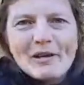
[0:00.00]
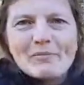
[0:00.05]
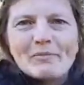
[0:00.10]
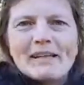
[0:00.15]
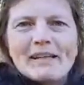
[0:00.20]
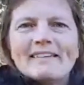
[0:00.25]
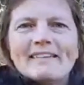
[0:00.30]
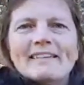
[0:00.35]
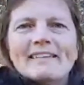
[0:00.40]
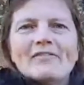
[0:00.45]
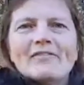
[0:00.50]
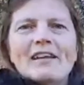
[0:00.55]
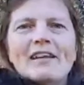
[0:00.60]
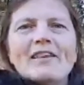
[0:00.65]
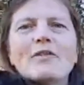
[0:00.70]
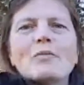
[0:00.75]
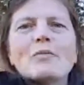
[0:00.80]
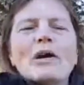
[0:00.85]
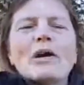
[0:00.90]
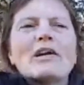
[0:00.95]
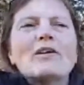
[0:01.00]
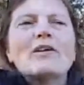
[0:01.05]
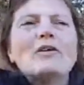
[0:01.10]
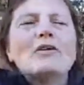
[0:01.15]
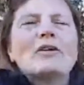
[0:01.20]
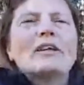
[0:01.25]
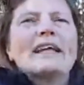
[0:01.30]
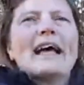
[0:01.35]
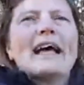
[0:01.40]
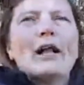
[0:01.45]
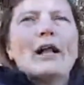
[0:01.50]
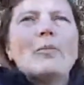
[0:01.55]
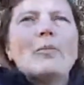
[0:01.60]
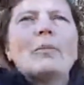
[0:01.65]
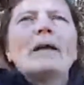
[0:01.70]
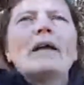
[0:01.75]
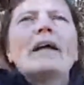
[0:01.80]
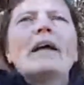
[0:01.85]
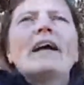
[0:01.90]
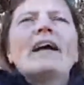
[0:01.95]
planting events, where you can help
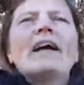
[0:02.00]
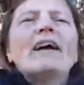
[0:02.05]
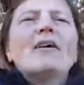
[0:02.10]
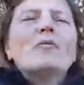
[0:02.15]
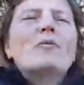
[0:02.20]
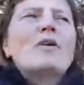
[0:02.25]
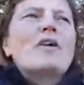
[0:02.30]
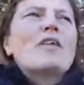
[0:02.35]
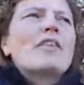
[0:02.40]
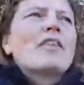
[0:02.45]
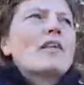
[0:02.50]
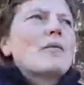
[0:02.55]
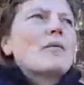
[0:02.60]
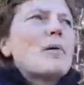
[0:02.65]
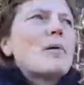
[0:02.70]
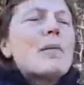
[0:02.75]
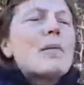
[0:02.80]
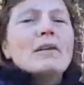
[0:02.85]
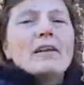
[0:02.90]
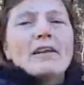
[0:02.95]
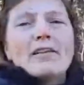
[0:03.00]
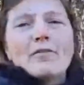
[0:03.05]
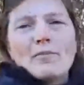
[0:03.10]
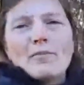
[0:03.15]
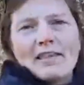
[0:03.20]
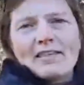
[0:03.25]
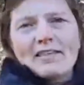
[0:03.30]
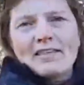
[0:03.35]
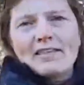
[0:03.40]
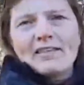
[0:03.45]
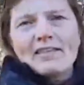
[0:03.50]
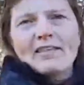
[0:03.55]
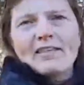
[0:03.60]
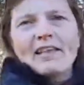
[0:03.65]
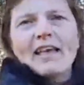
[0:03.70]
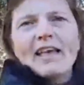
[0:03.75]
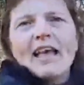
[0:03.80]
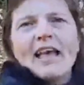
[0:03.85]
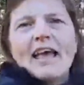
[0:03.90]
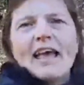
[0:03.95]
with public spaces
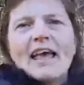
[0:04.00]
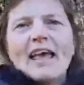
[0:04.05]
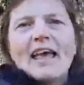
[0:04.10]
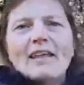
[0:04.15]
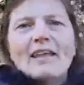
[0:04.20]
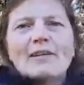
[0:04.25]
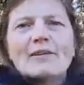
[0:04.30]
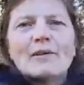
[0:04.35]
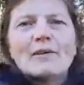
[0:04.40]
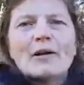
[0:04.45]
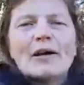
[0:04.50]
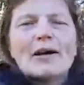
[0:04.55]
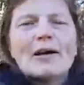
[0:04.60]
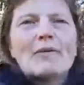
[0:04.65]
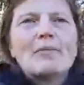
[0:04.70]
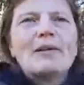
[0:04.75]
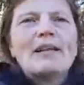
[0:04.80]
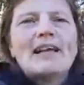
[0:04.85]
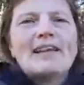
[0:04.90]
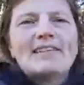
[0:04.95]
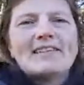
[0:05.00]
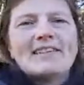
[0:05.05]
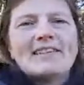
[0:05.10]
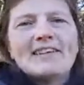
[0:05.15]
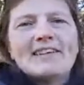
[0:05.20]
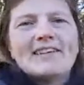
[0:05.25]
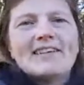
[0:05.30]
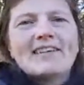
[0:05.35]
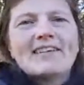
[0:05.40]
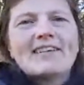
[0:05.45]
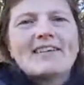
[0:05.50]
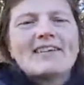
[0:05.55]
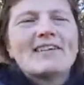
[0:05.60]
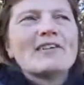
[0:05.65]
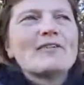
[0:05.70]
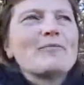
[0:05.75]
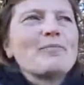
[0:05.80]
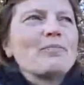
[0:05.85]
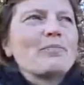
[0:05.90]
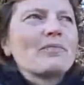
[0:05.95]
and planting
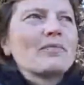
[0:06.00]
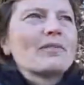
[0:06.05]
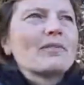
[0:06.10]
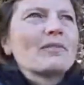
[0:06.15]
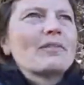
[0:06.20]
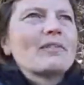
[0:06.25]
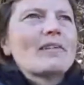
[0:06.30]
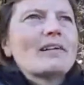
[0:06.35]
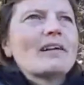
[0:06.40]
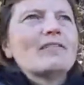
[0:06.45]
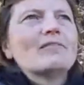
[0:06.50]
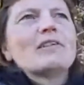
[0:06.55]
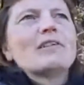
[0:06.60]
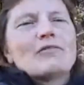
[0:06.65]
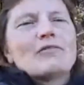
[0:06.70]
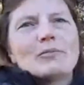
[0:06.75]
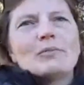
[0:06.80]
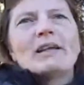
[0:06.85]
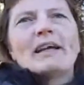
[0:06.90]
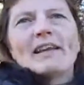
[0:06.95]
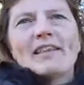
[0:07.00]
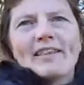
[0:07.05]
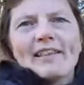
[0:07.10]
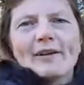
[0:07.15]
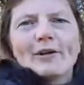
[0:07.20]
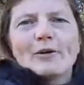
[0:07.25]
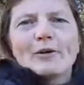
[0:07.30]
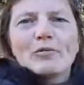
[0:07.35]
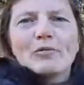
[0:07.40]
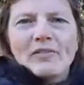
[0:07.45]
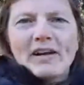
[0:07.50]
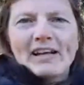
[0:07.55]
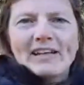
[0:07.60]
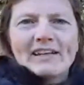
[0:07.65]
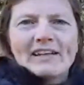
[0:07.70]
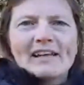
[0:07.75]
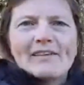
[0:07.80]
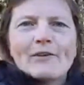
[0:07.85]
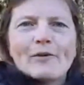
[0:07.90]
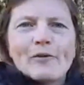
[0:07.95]
different plants that are provided
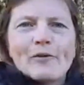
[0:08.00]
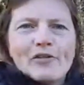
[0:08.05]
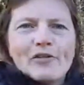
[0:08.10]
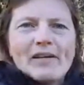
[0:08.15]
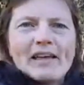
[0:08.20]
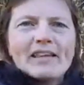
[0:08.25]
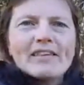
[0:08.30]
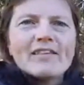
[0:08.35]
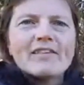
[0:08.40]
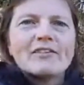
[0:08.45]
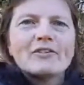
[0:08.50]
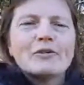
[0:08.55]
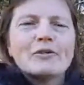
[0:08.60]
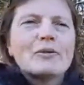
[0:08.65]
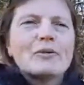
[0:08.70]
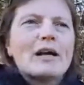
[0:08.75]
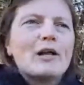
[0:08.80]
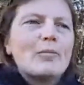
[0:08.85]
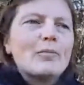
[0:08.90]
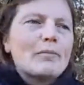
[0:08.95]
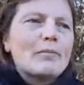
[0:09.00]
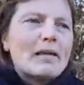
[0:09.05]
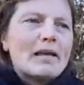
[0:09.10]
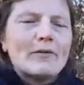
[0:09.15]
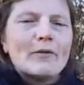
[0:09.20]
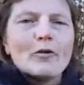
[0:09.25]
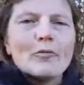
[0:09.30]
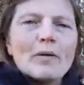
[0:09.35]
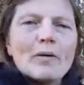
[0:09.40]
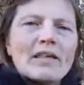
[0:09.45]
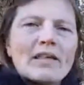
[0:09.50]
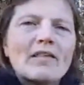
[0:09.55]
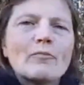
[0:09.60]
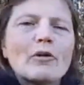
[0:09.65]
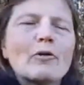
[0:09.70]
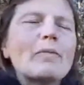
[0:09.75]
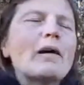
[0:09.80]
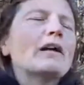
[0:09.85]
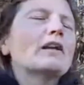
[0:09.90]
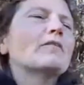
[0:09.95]
at those events to help make those spaces
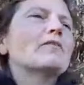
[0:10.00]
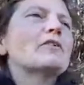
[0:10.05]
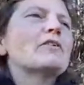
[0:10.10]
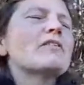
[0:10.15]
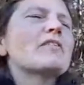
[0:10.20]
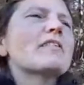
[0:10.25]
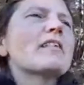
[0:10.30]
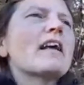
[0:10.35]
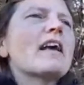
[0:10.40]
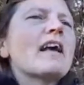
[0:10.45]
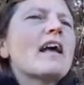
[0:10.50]
more biodiverse.